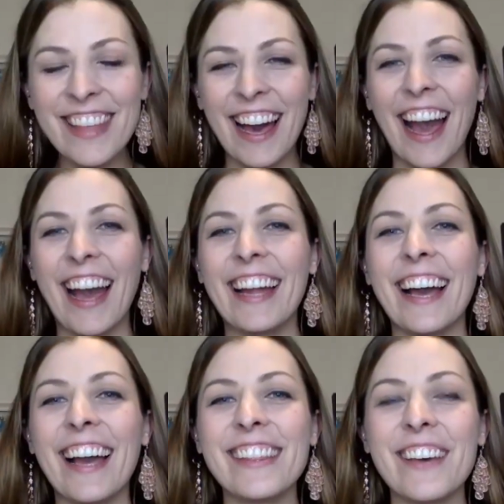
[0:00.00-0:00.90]
that.
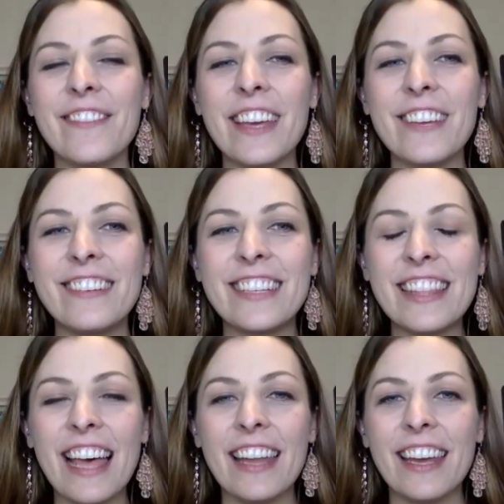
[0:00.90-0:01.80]
I love love that you
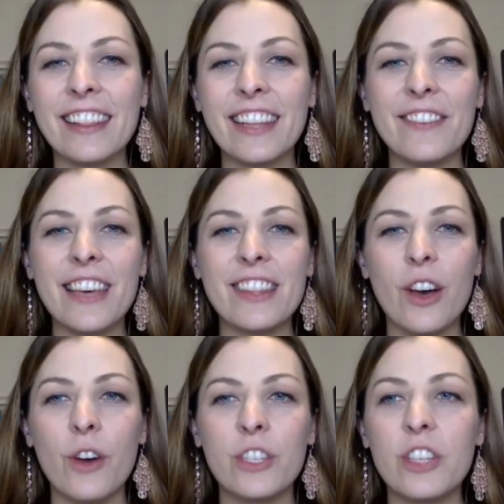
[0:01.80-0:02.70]
did that. And I love that the
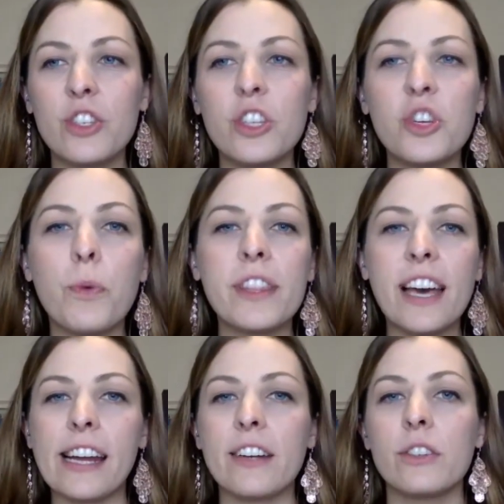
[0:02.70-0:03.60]
host, so did you put
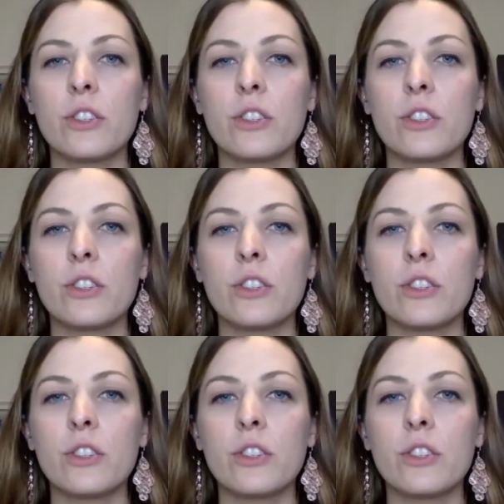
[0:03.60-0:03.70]
that out on